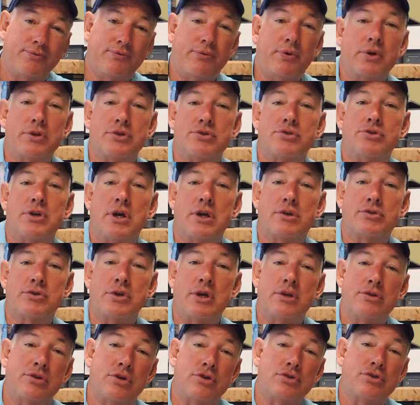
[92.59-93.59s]
Foot
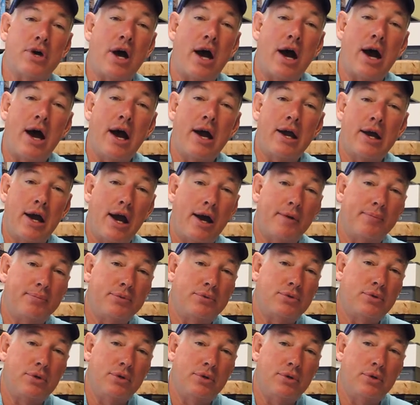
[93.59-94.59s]
six inches high
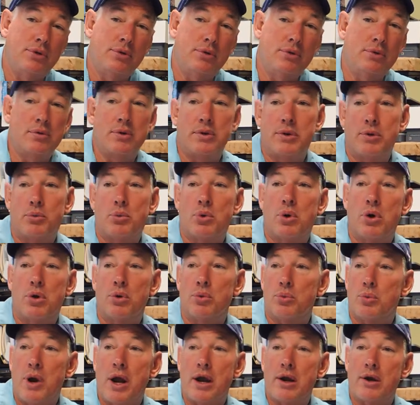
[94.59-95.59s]
up to the
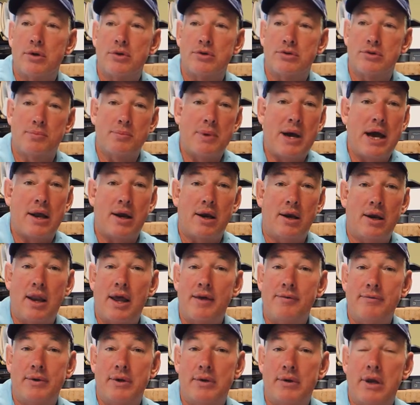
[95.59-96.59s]
world records about
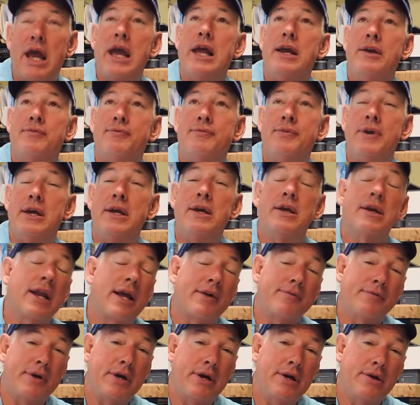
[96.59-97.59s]
11 8 feet
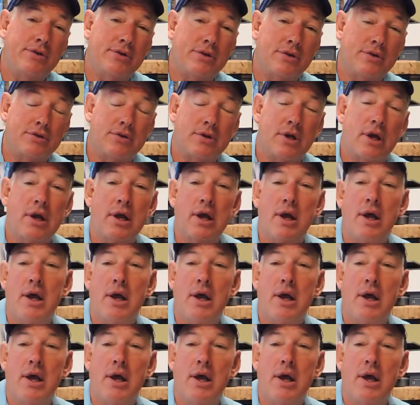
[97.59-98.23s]
11 inches